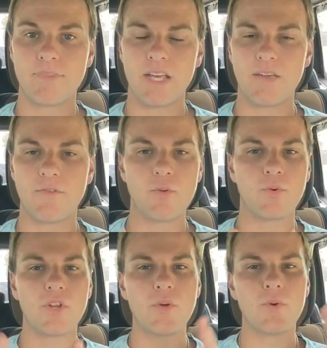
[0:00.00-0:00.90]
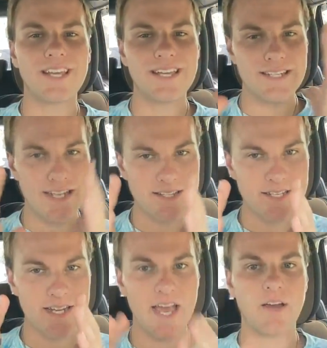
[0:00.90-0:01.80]
If you really want to condense
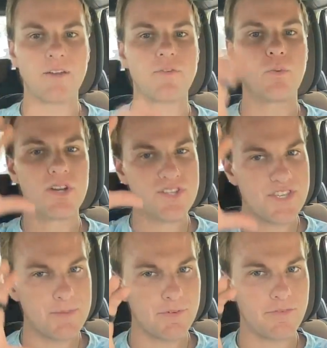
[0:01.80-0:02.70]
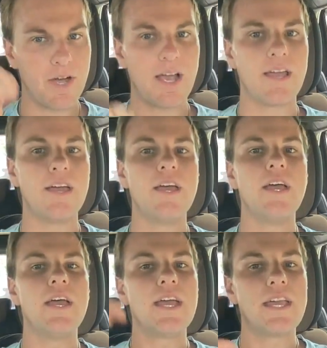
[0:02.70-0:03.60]
it down, if you want to simplify it,
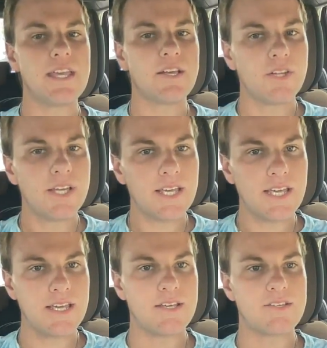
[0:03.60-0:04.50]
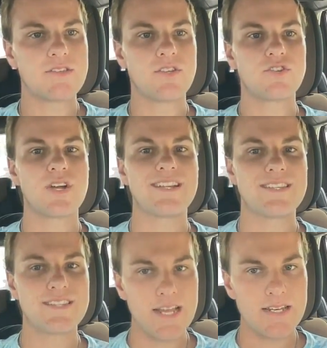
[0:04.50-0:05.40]
healing is the
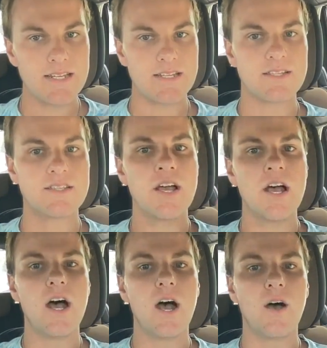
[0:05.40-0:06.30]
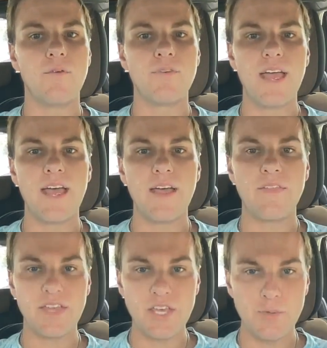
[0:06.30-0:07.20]
transcendence of
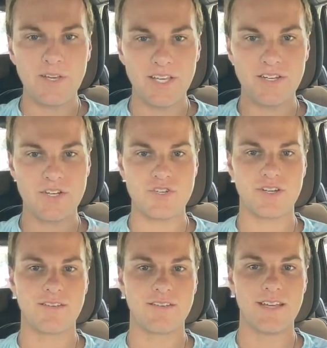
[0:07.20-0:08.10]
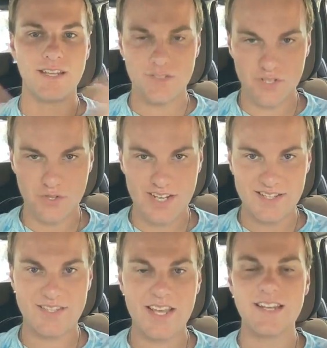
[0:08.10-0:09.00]
the human condition. It is the
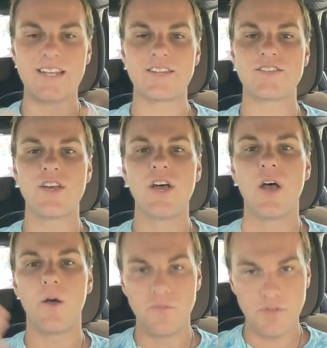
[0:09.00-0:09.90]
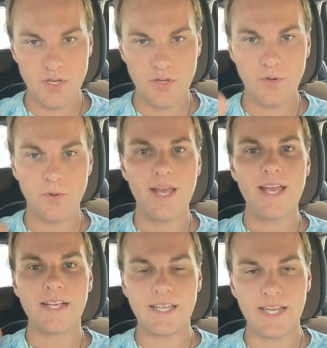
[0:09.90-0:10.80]
transcendence of you
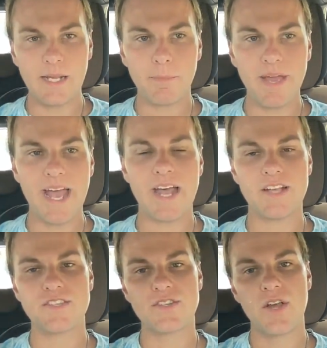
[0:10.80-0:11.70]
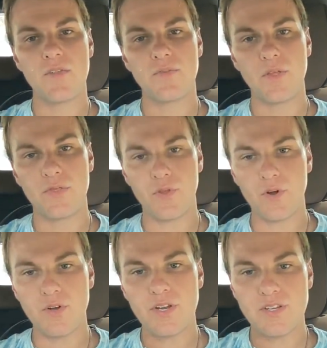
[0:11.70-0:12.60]
getting past the
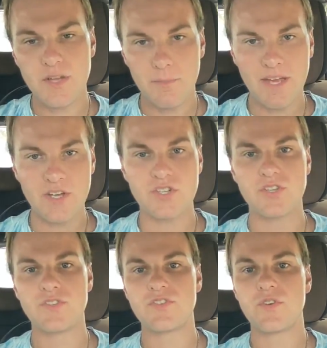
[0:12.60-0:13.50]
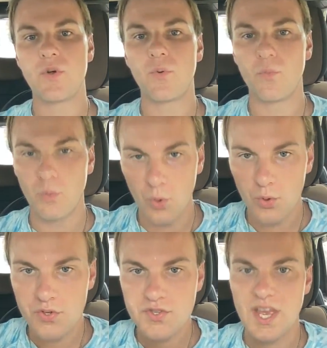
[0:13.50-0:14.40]
third dimension's
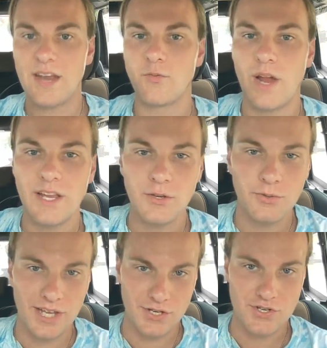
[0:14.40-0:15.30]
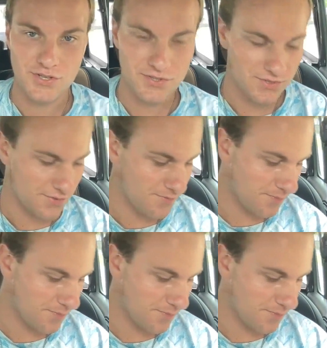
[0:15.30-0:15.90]
rules and regulations.